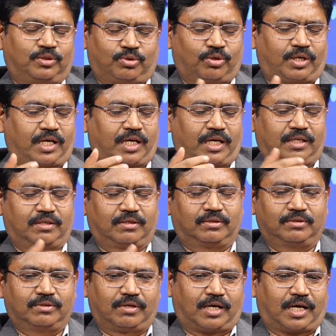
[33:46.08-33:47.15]
Today
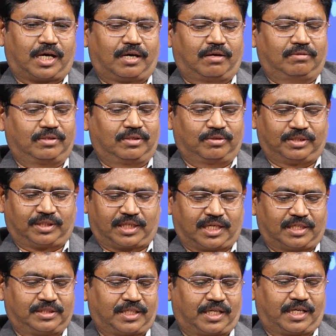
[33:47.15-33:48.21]
you have it
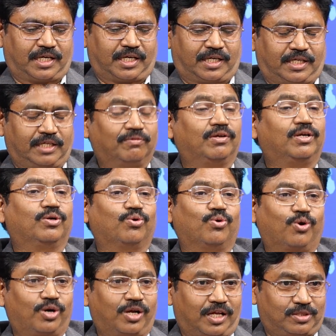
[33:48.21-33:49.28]
can generate even
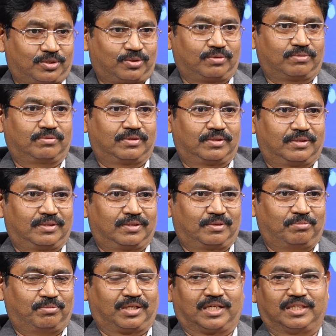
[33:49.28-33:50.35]
code also,
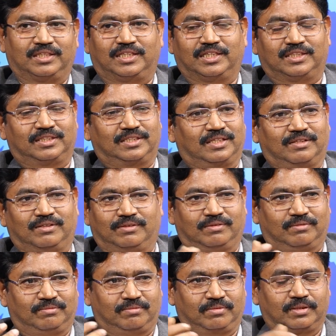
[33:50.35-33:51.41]
because it is
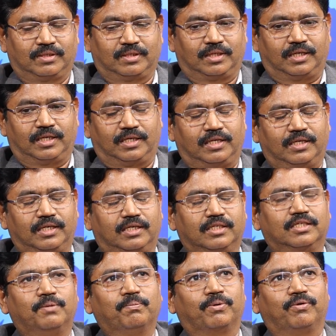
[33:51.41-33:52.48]
it
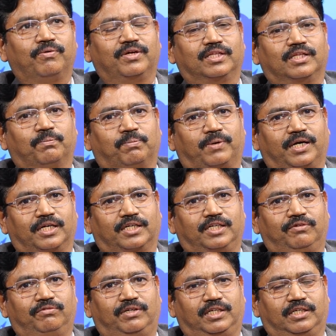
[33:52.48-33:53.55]
is improving the
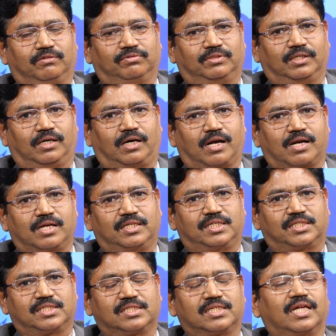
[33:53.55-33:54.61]
productivity of the
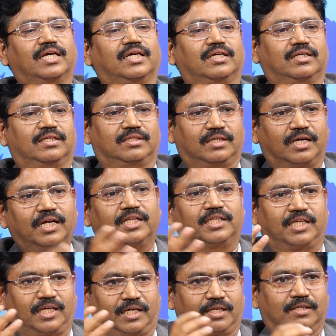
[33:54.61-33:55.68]
organizations like
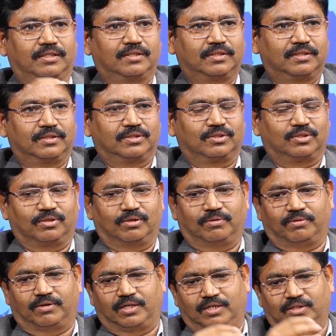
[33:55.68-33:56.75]
anything.
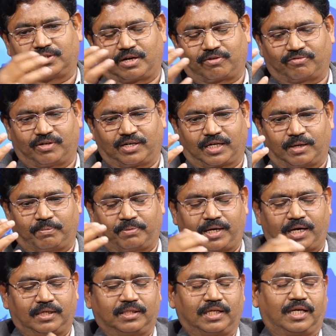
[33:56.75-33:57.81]
So software company,
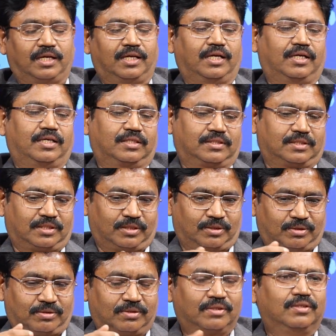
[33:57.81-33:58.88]
and then it is
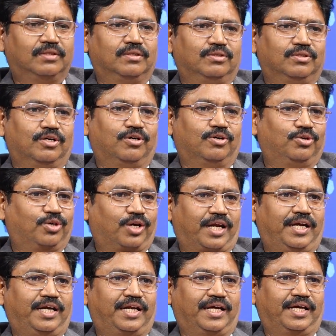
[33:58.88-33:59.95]
you
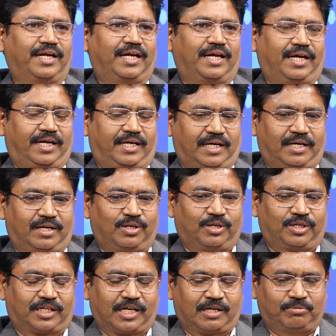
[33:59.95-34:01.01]
can integrate, and
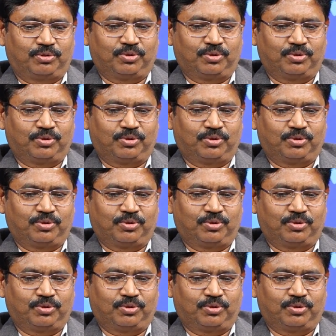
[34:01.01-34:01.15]
it can